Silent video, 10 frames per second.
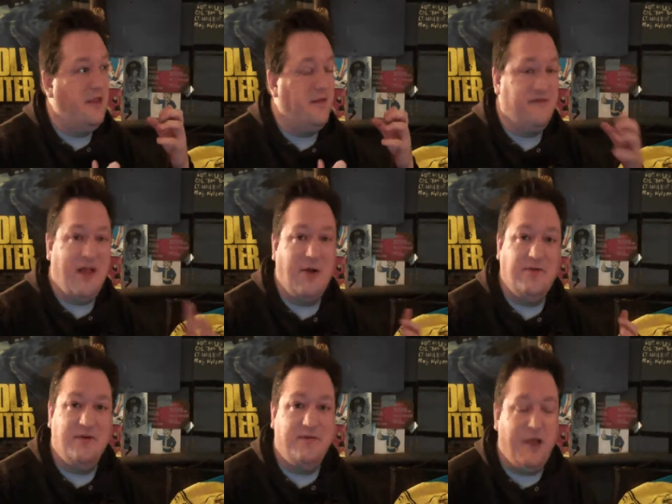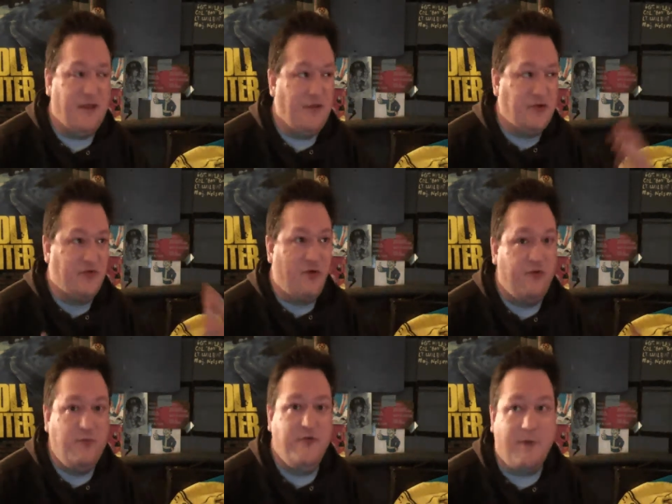the sounds of like the
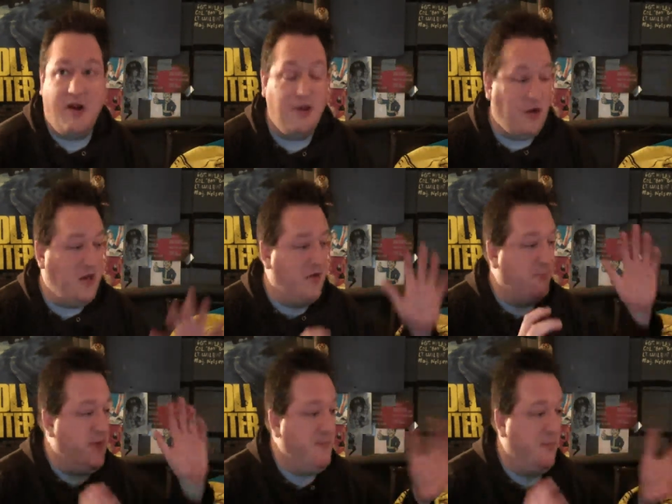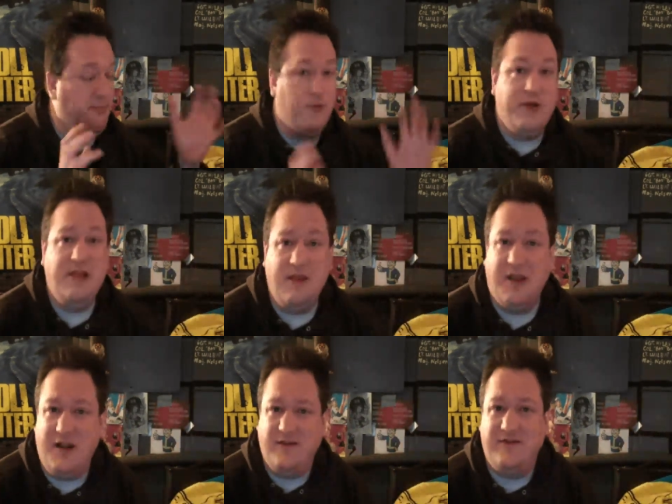trolls moving around. You can hear people breathing,
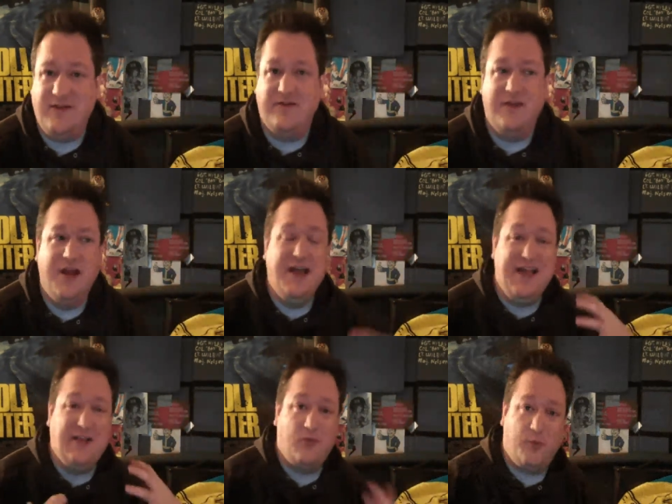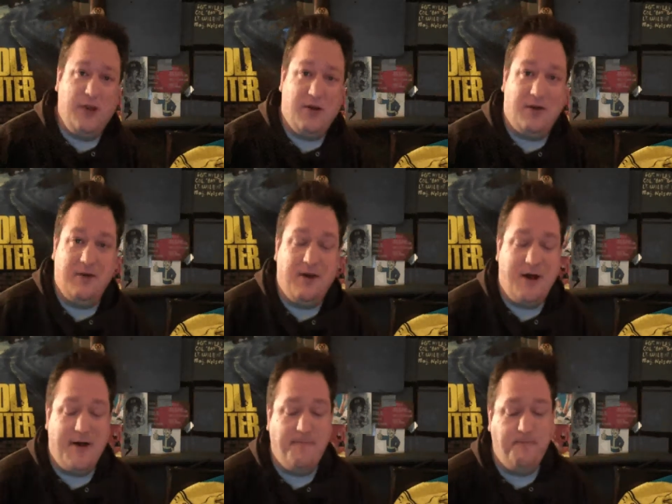and it's it's it's real.
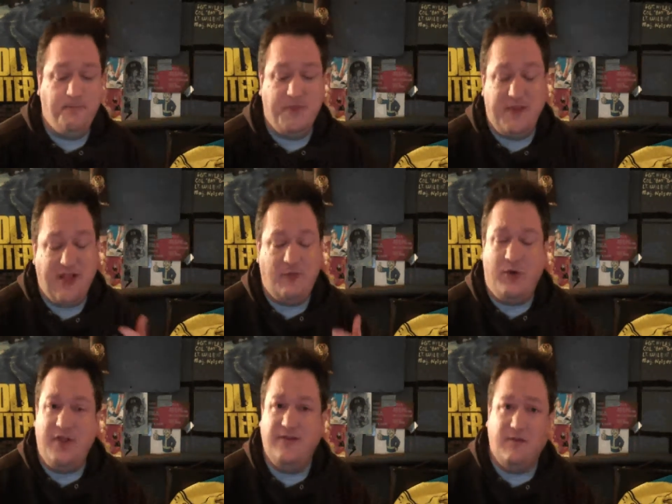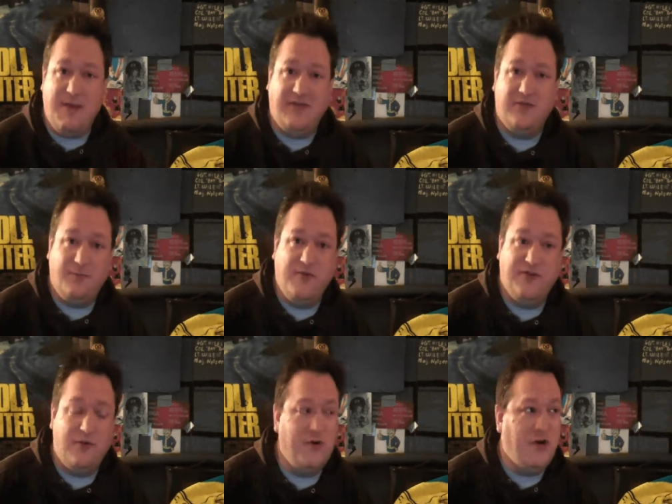Um, that's one of the things that makes this movie
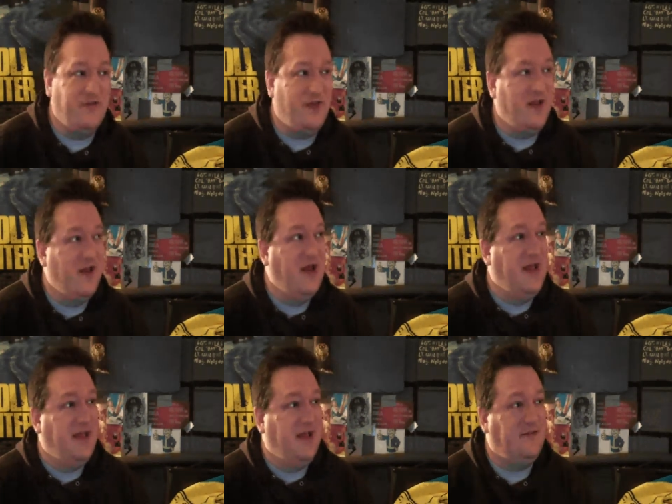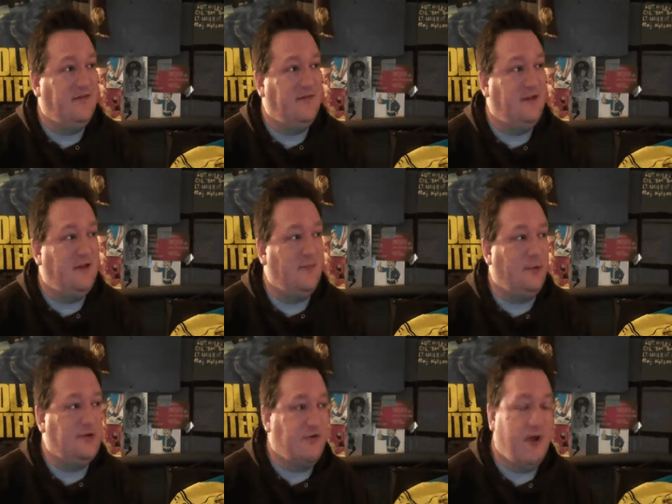so good is that it's it's
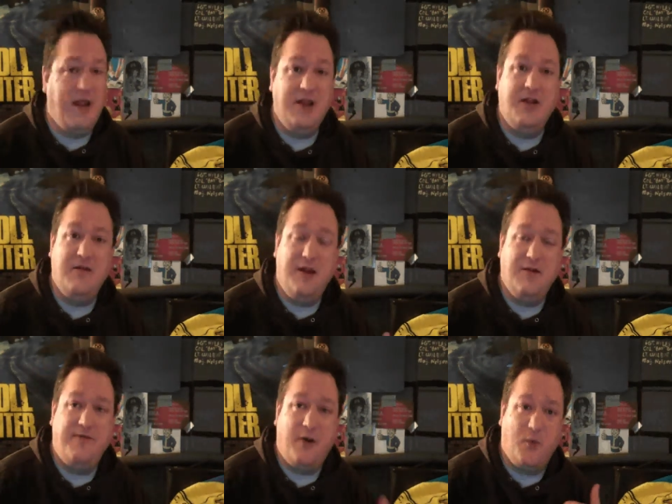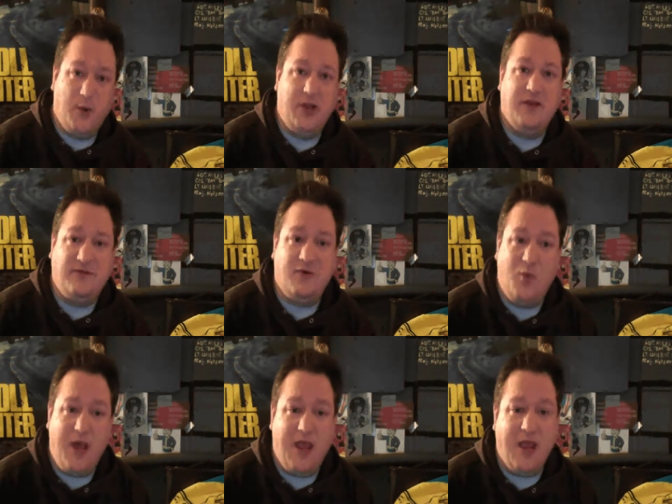portrayed in a in a very realistic
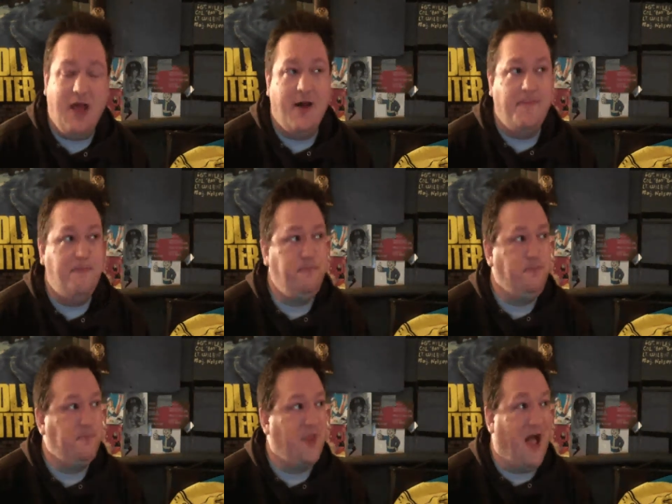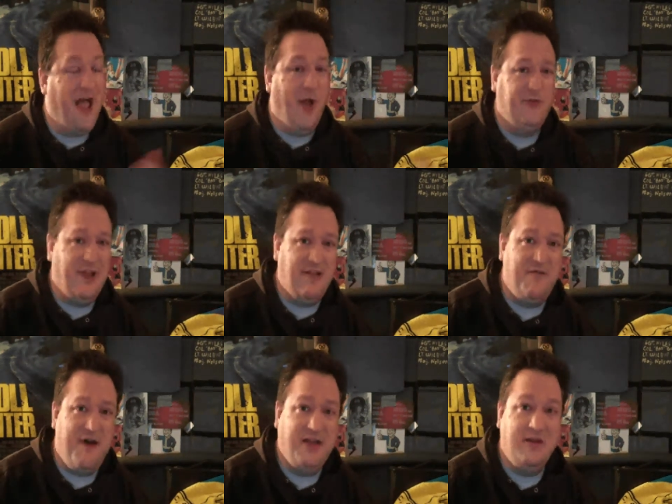way. Um, I also like the
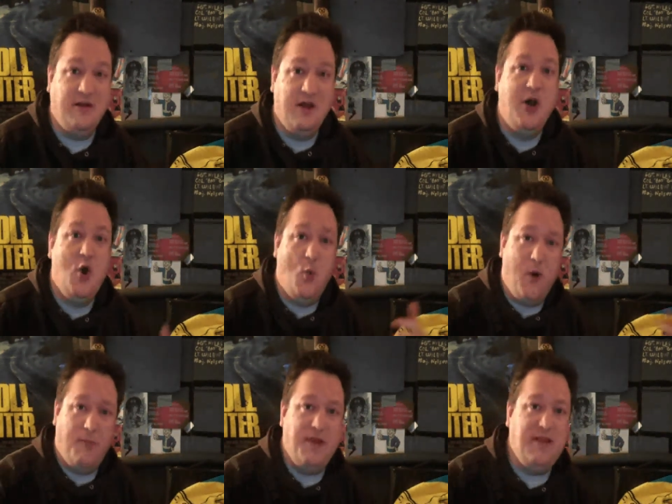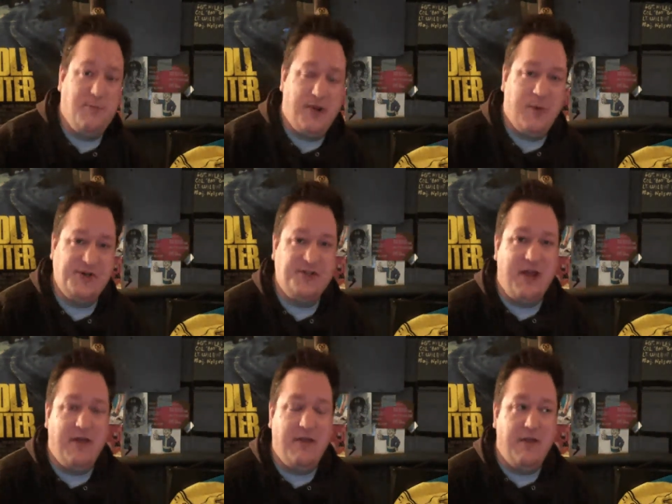fact that while being the Blair Witch
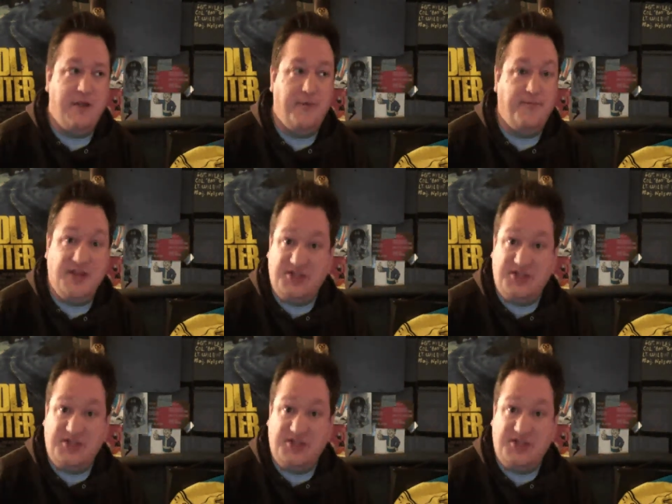style, the, the, the